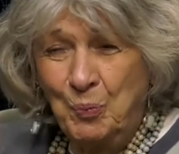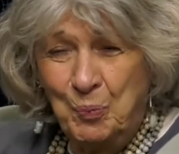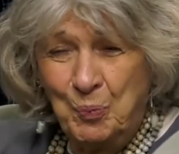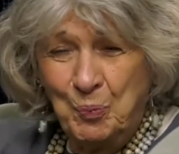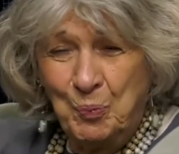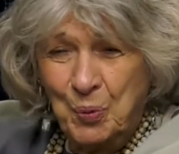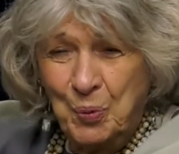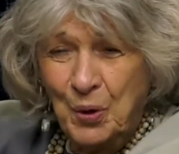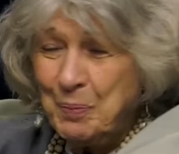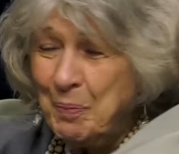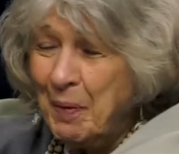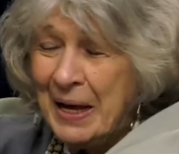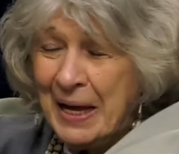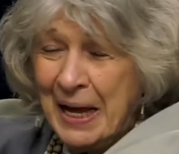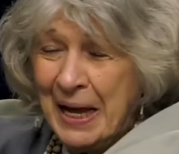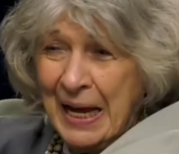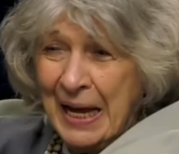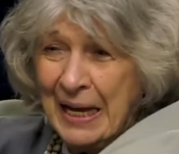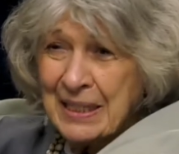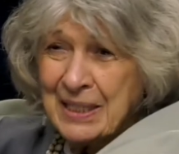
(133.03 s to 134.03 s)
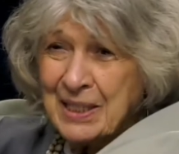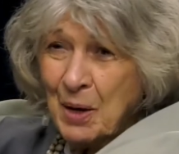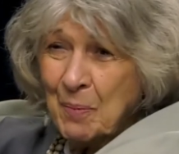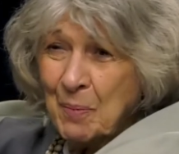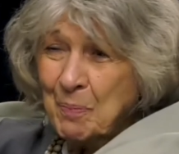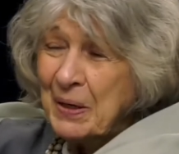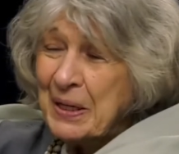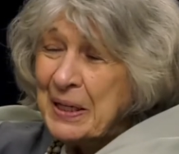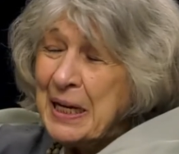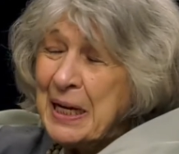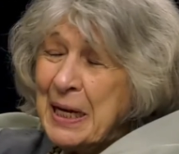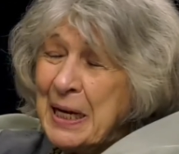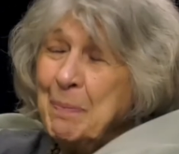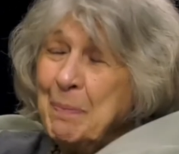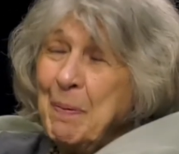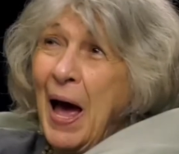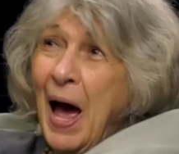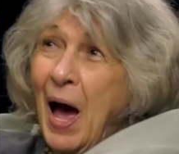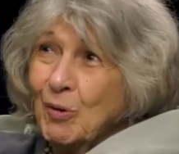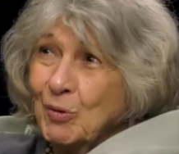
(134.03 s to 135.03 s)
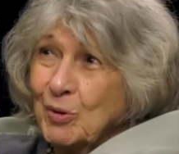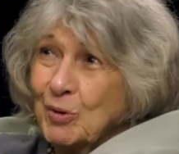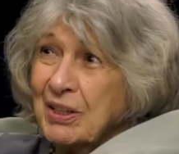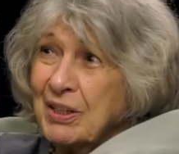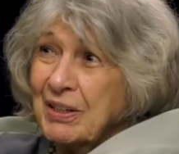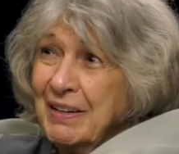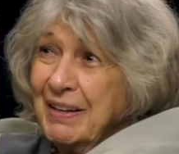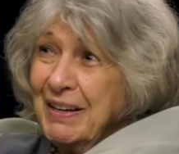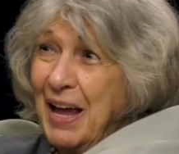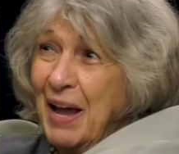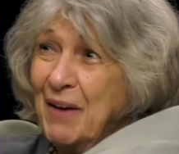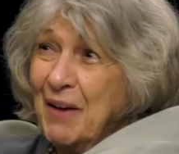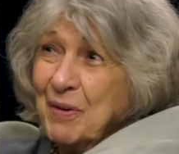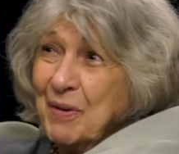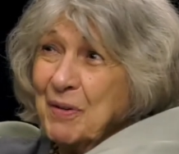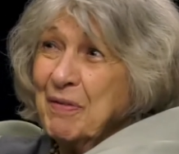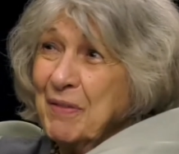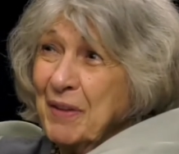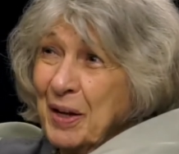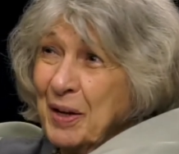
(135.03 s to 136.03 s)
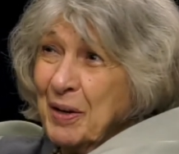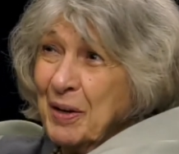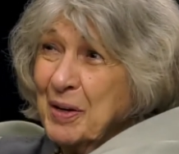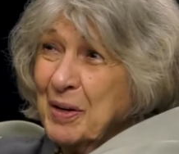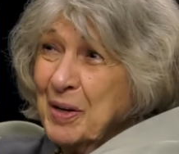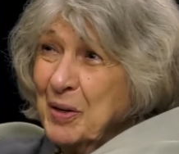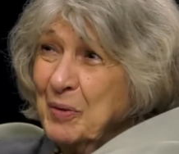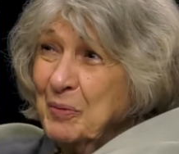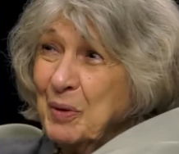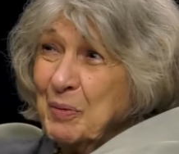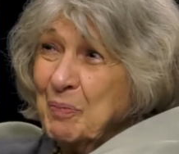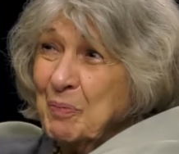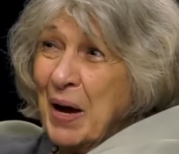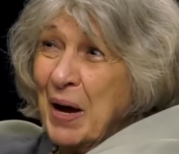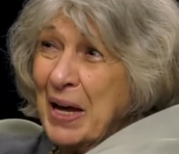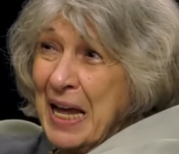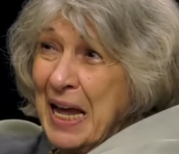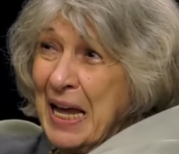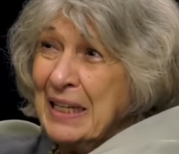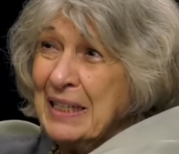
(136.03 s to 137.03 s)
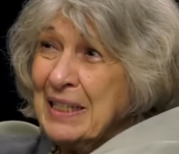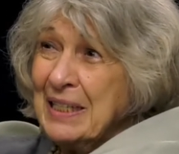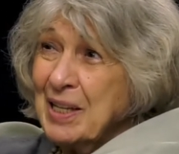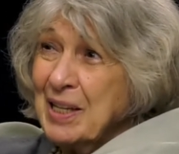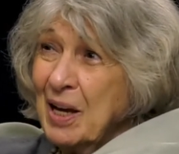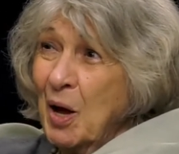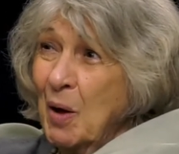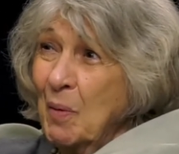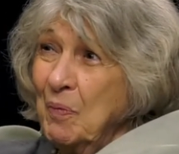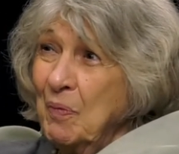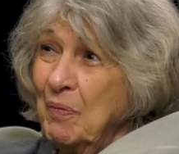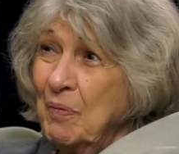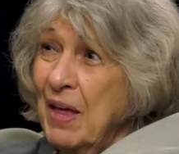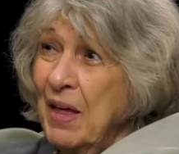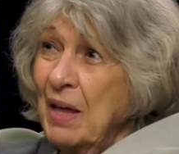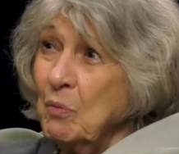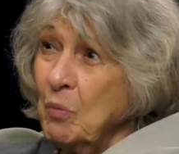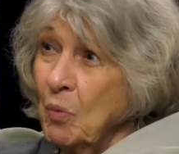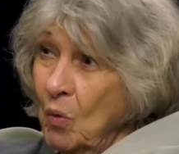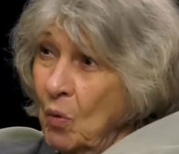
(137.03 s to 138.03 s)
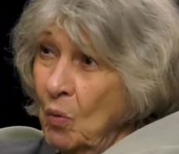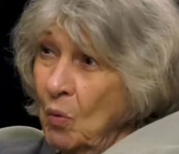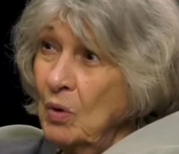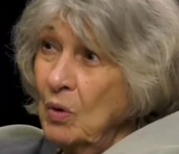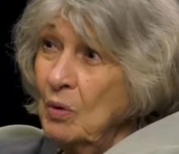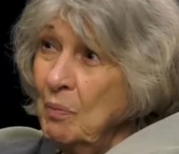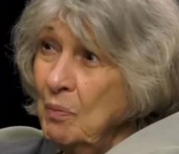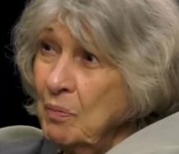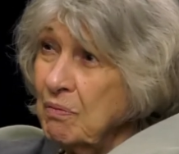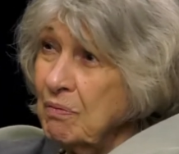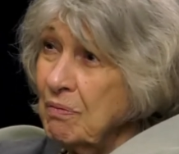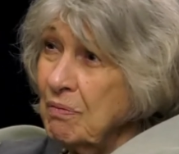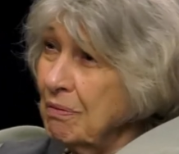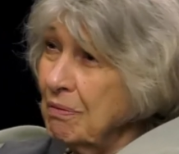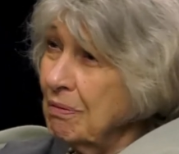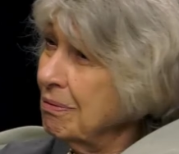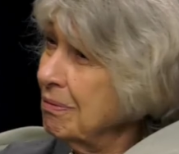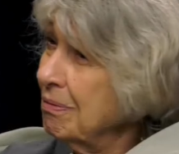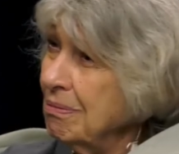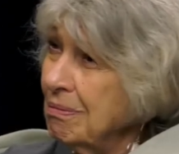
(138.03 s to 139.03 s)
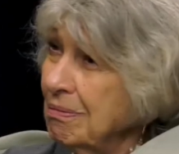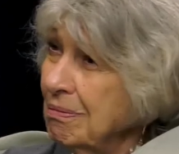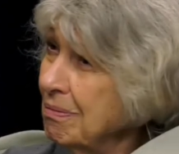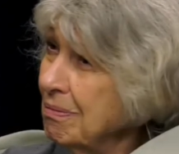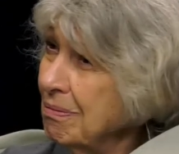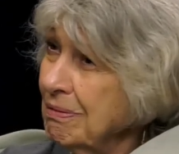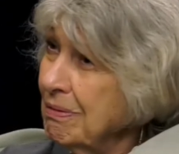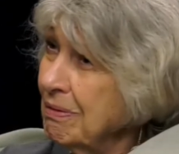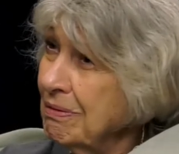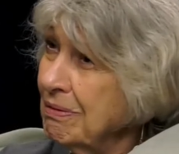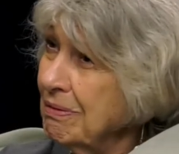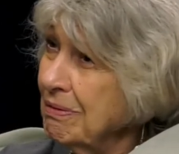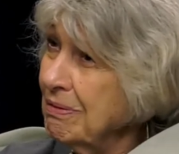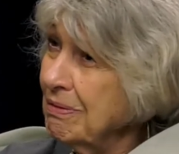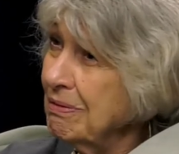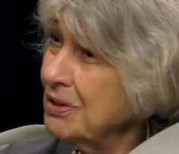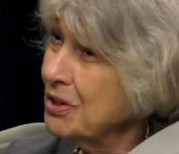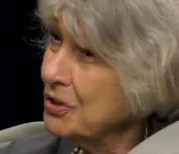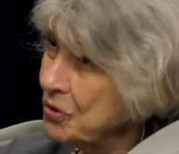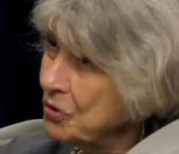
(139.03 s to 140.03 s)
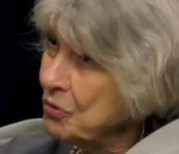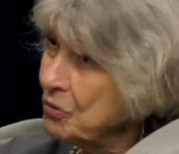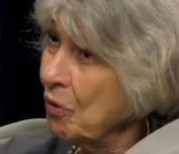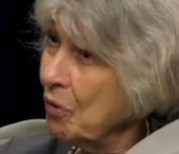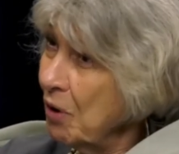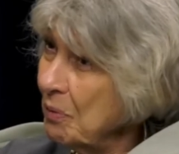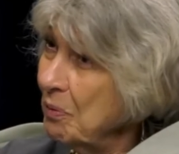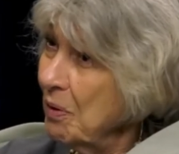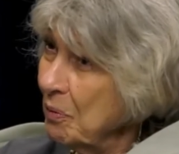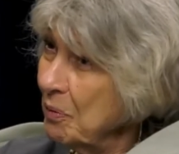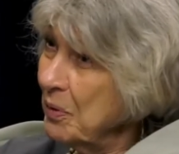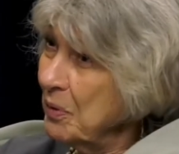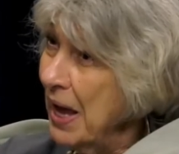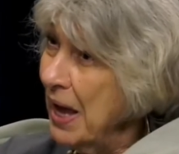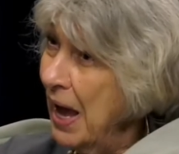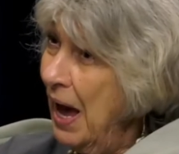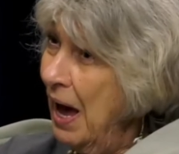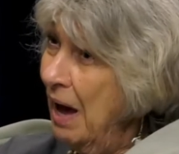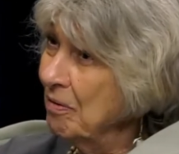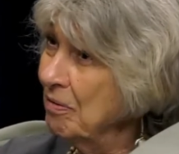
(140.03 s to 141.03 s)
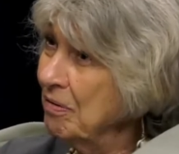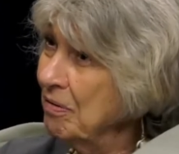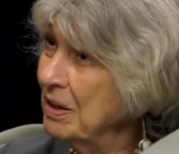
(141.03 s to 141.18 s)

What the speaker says: put my hands up and keep out everything with my hands up that will destroy what we have.